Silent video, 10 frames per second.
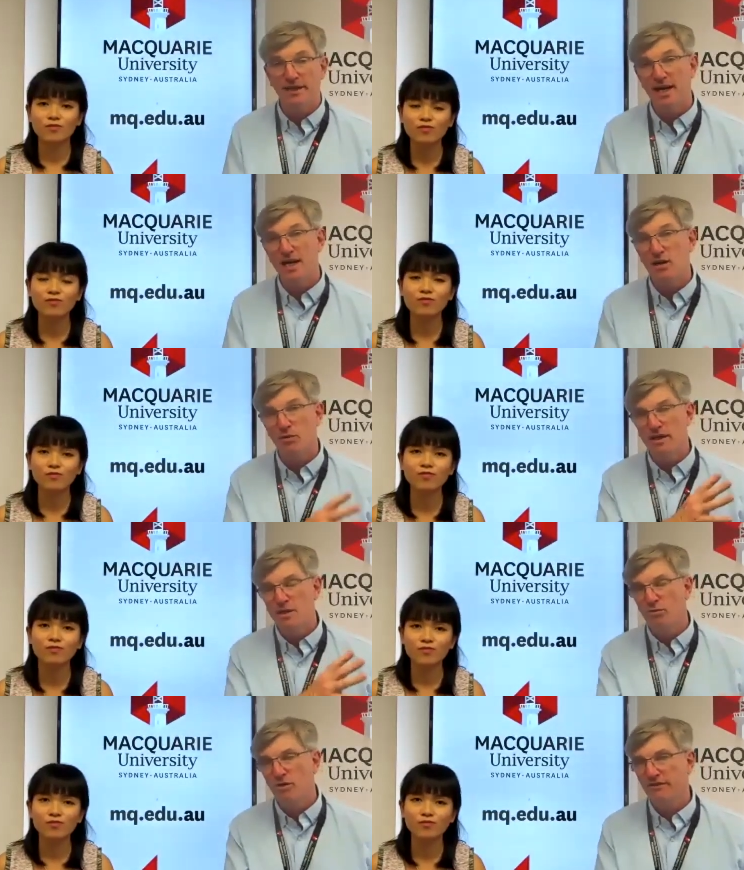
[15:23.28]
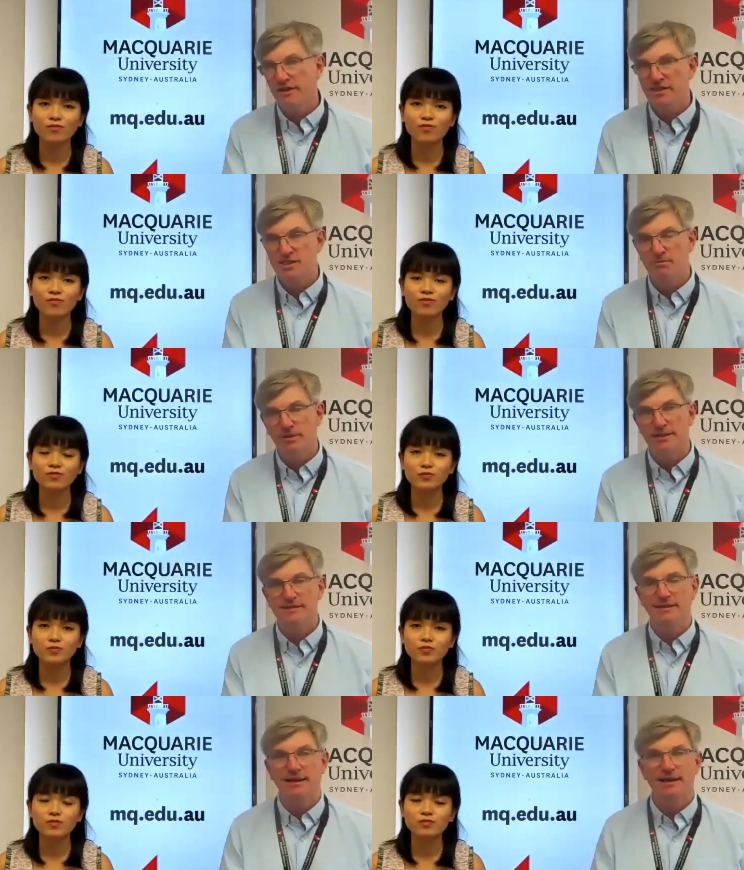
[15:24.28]
Speaker 1: today or whatever your discipline is
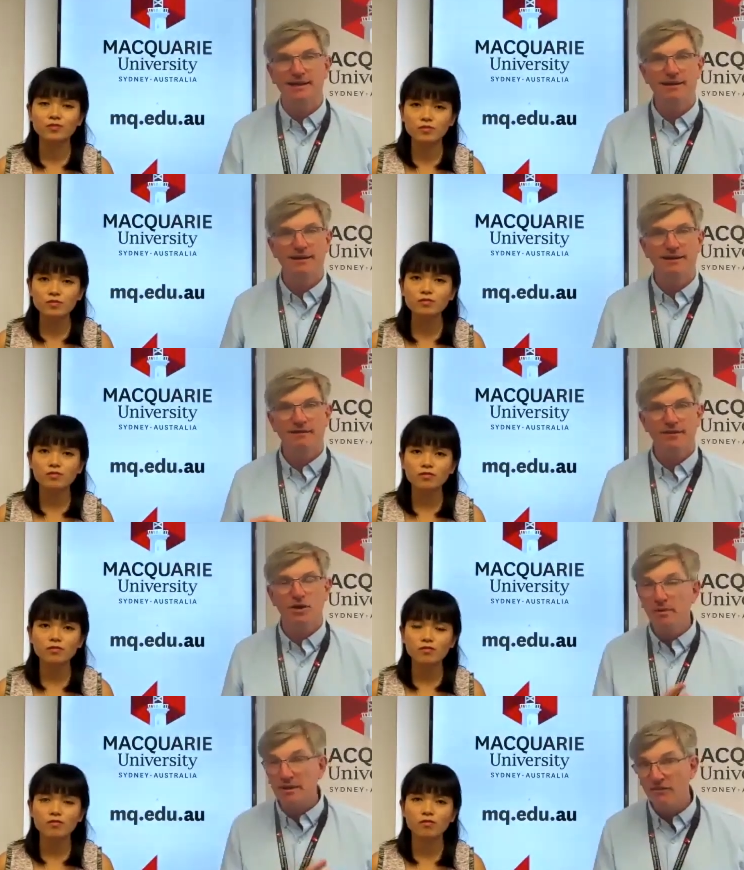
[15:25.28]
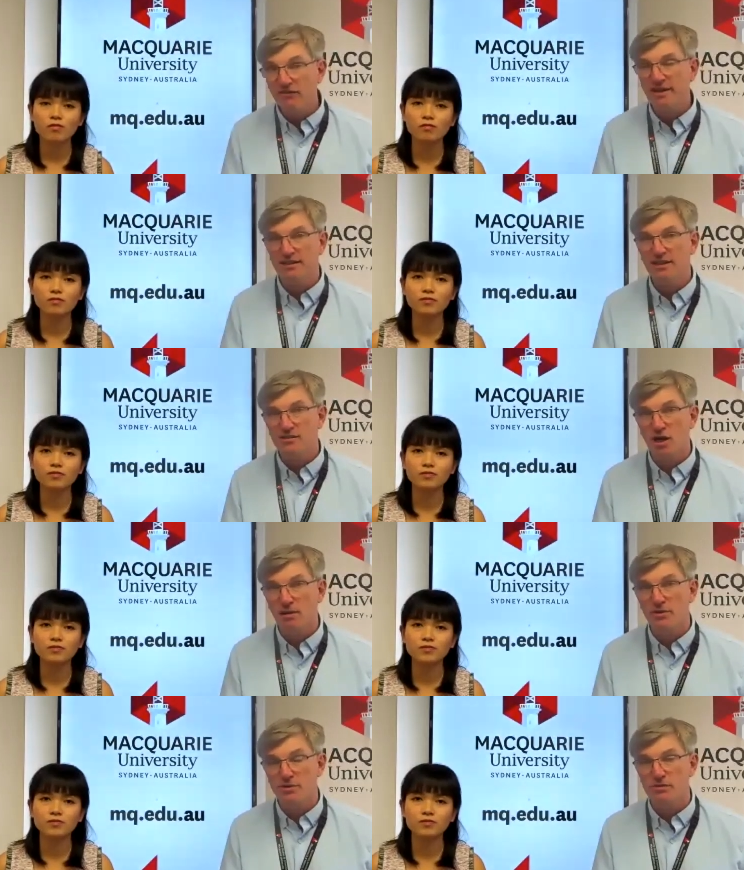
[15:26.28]
today, they'll be reflected in cyber
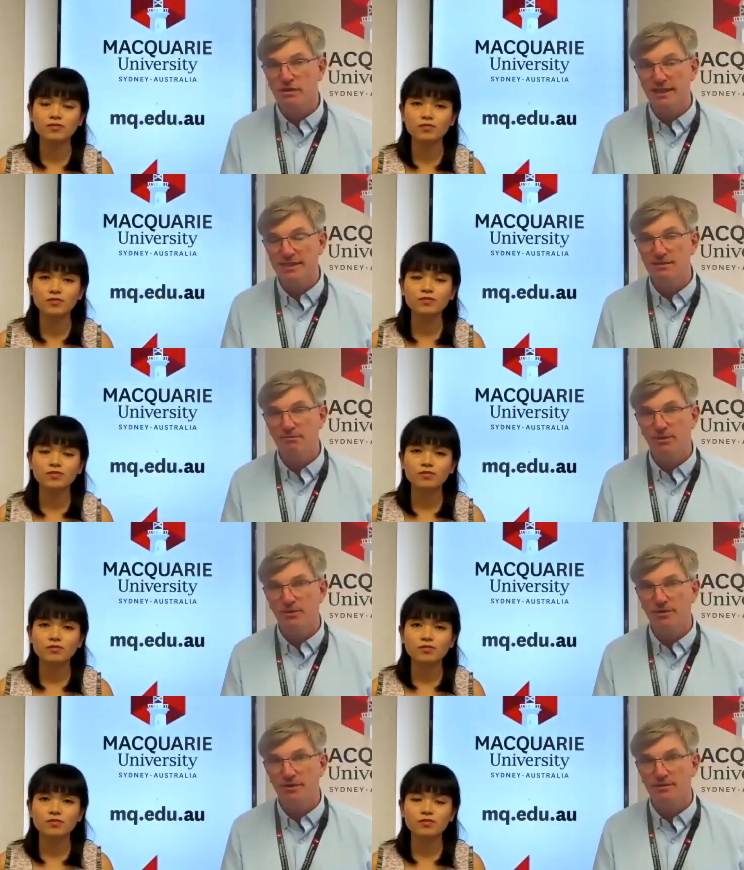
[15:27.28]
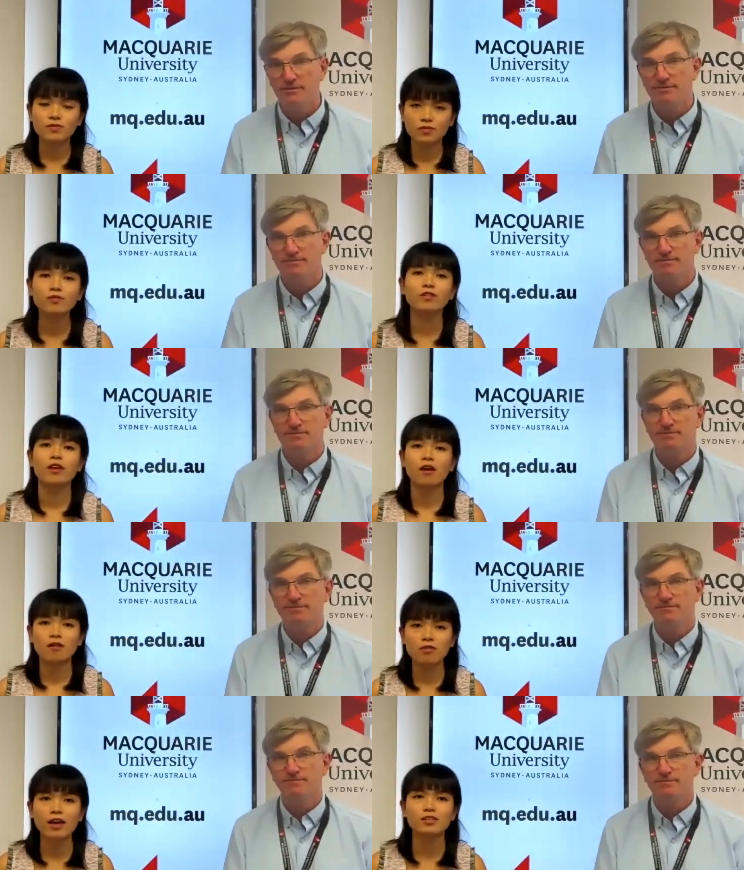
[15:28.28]
as well, and that's important.
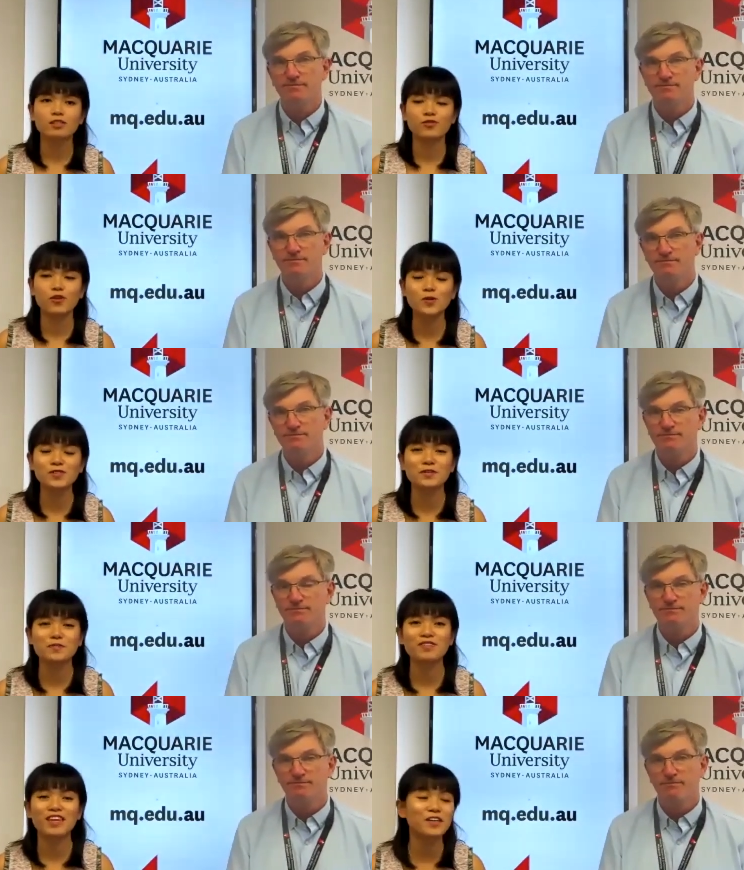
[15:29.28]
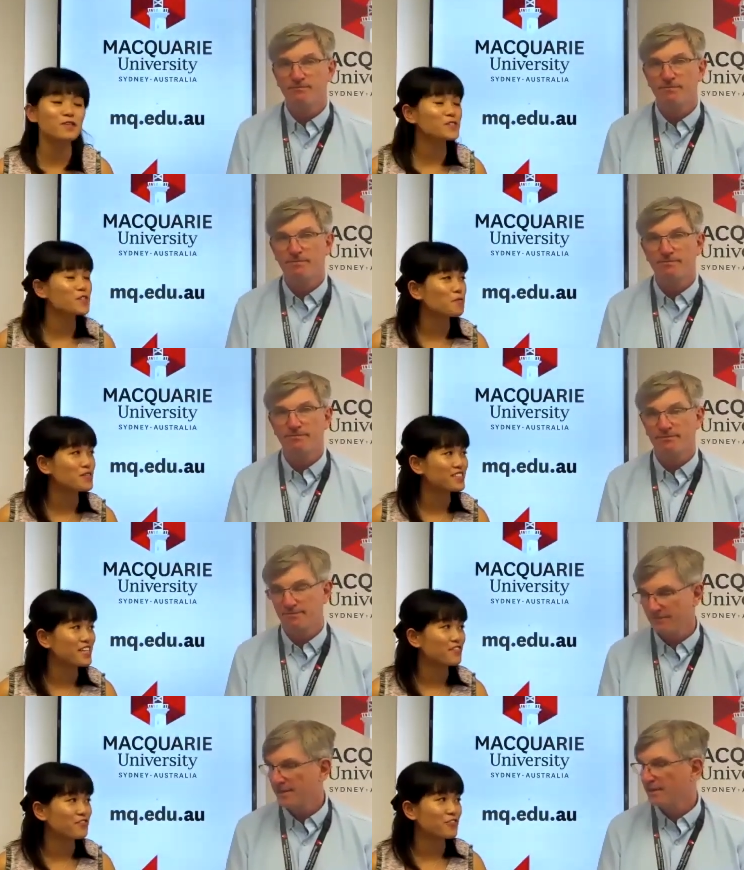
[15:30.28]
Speaker 2: That is awesome. Thank you so much,
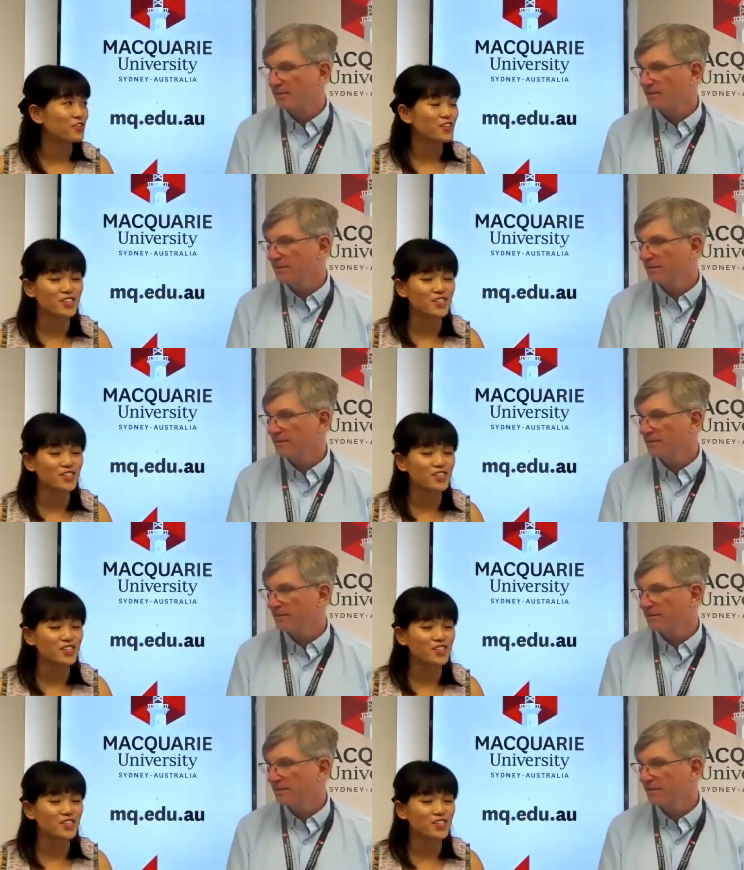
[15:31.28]
Stephen,
Speaker 1: for your